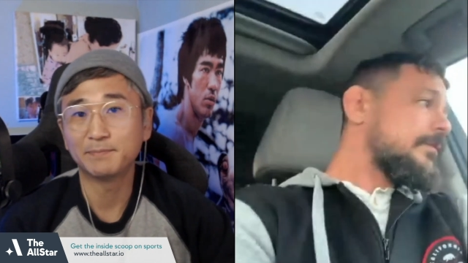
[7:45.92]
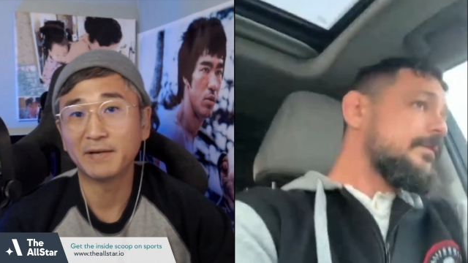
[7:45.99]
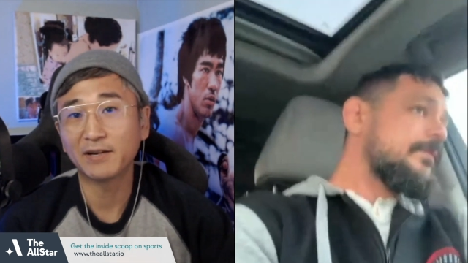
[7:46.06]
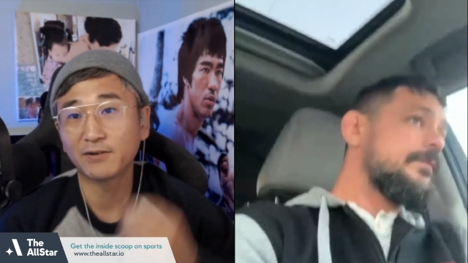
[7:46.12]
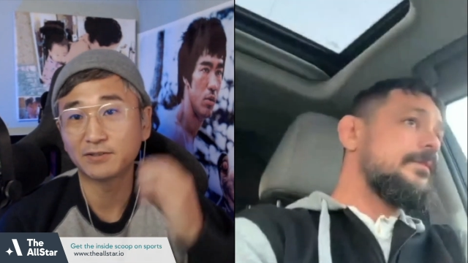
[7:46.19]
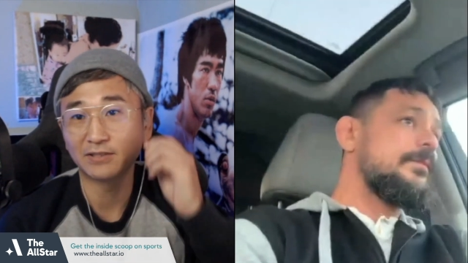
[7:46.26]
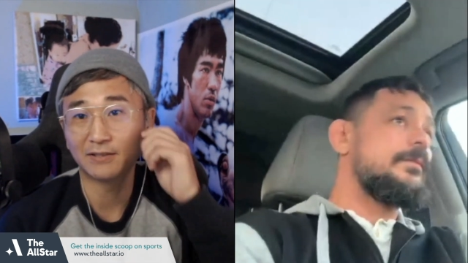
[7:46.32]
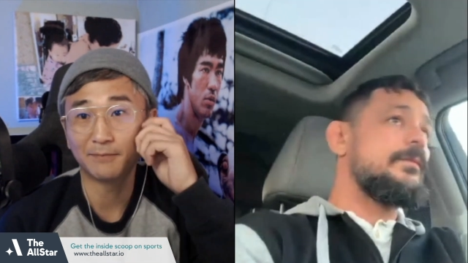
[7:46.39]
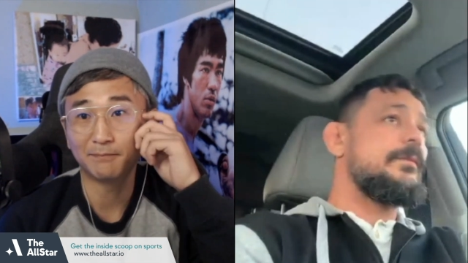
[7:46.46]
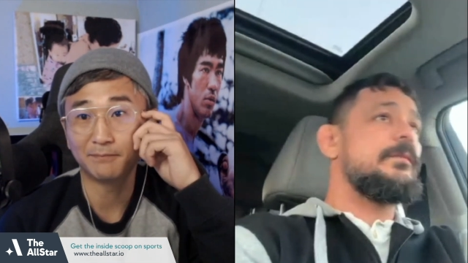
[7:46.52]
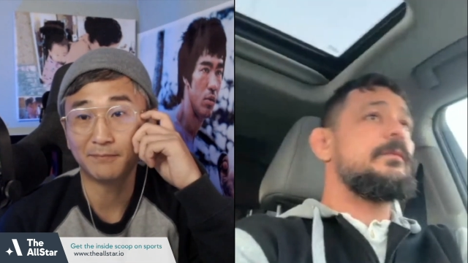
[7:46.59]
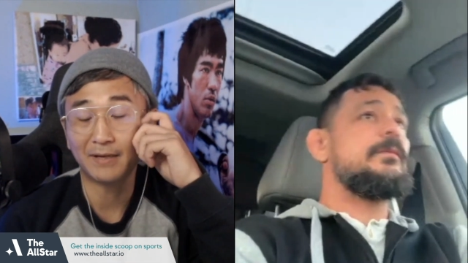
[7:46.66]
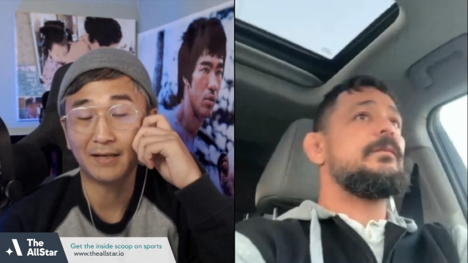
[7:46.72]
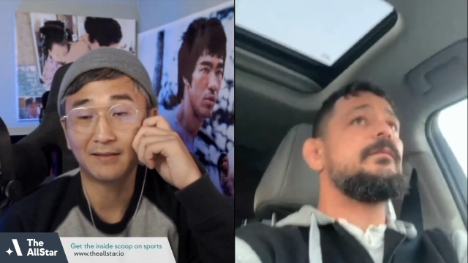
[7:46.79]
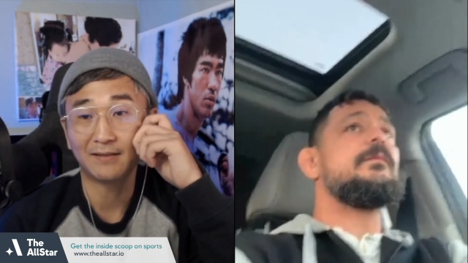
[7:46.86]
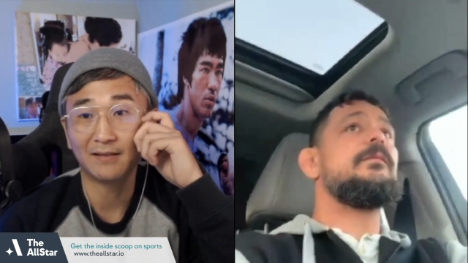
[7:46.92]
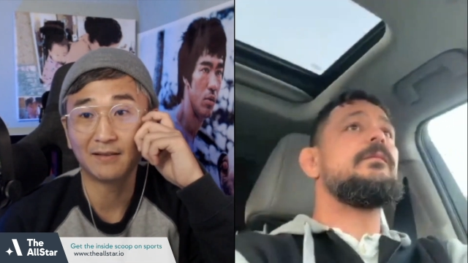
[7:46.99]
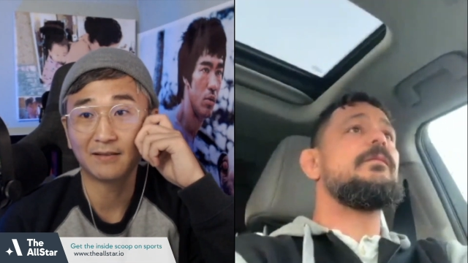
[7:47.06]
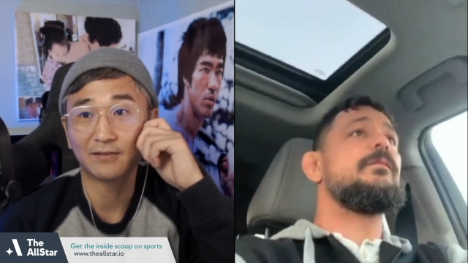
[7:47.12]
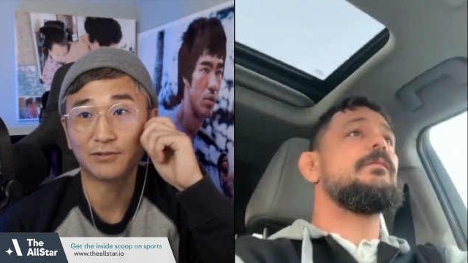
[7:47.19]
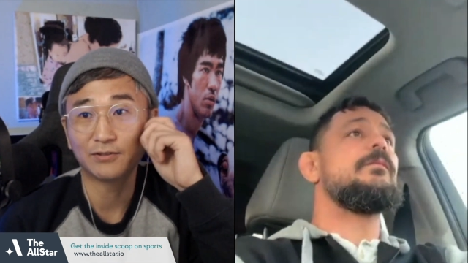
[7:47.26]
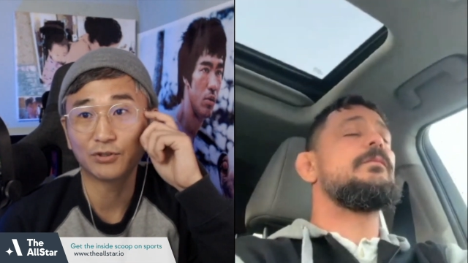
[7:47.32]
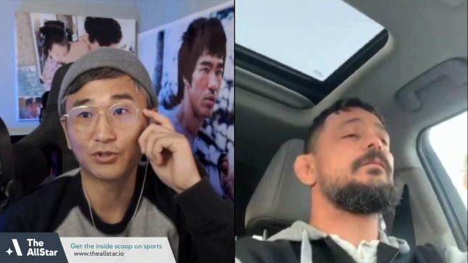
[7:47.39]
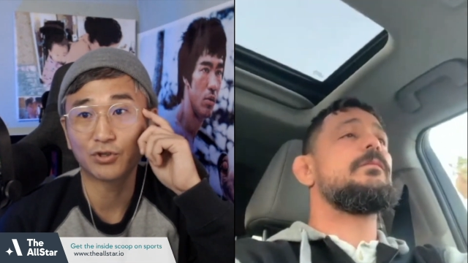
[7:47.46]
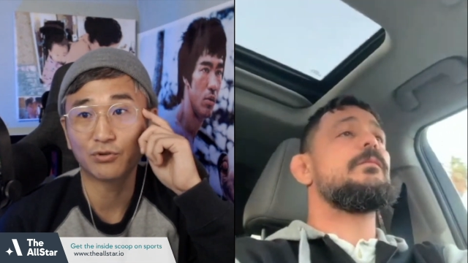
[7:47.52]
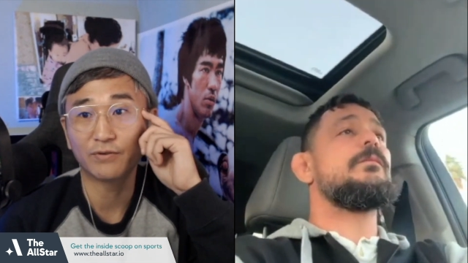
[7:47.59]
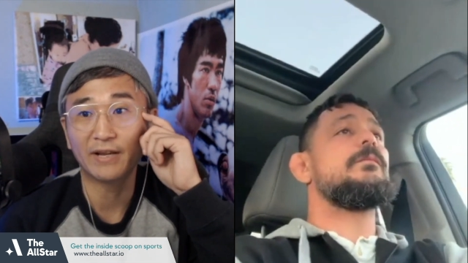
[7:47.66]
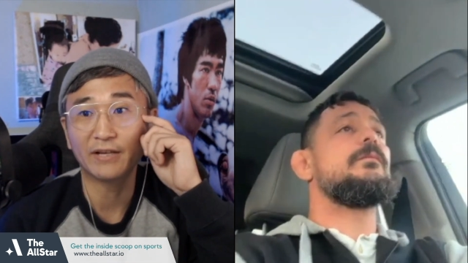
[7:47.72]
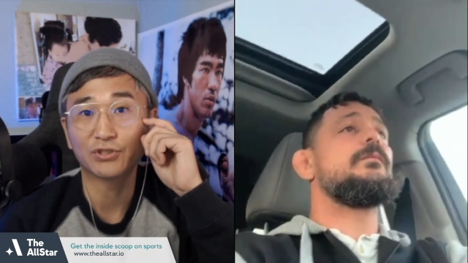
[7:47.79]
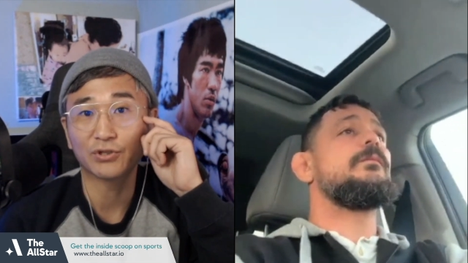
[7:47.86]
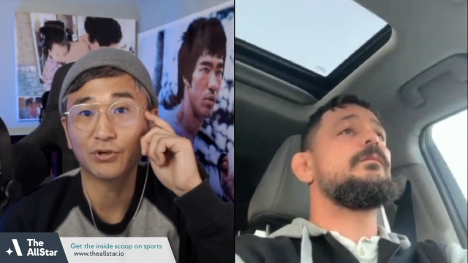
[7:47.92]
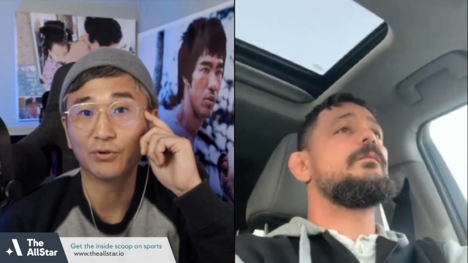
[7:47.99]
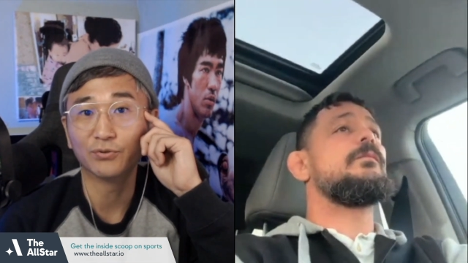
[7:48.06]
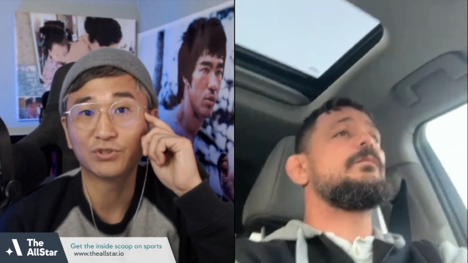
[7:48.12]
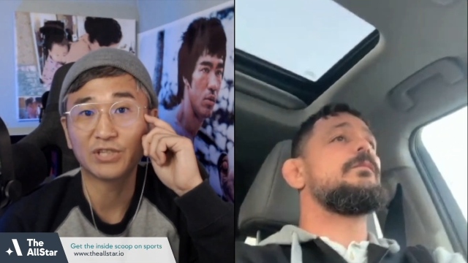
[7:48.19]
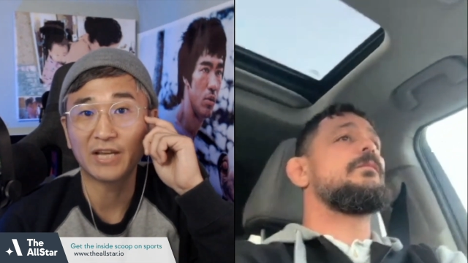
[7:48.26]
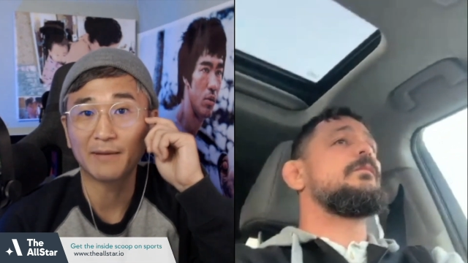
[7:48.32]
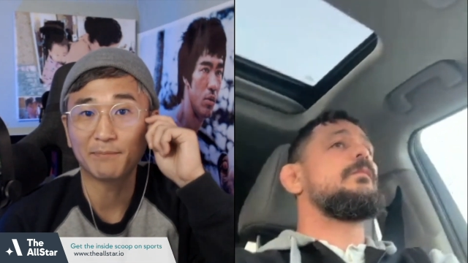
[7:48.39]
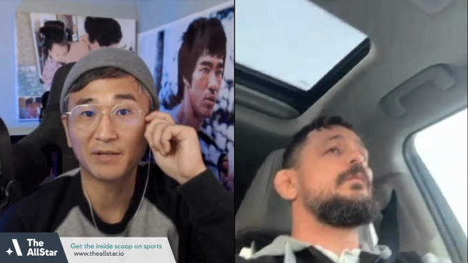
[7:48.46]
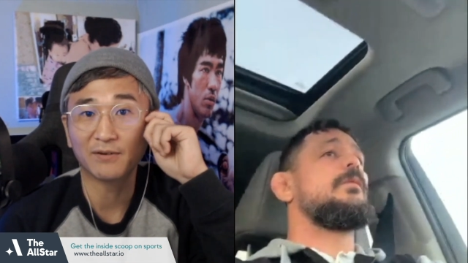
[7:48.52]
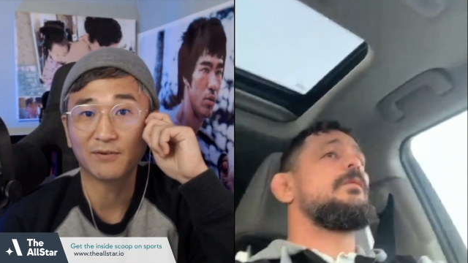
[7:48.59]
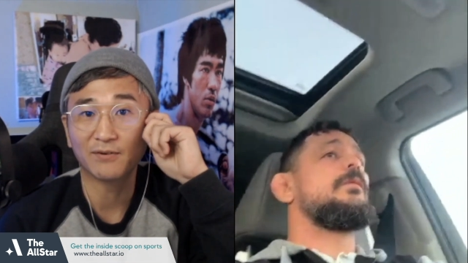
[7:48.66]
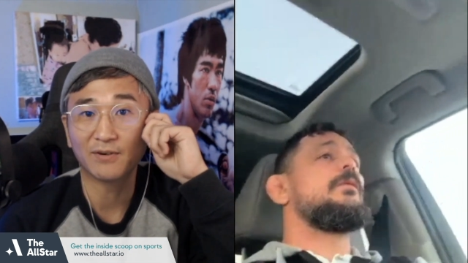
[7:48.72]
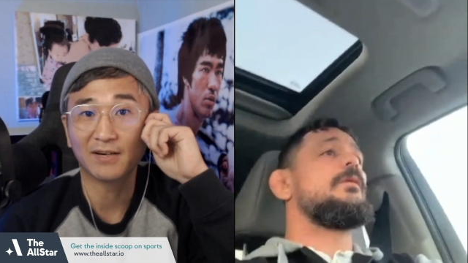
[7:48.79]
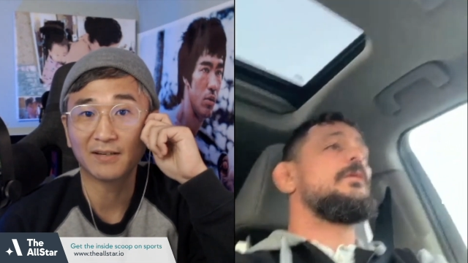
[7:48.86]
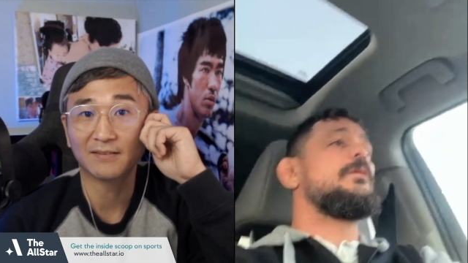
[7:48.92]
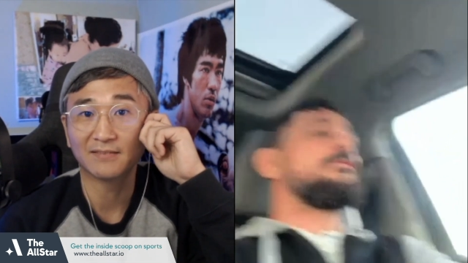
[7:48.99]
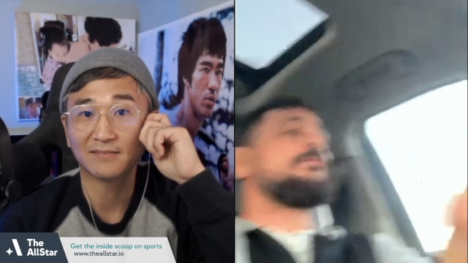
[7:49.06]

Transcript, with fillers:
Speaker 1: better to I think to create your own champion, right?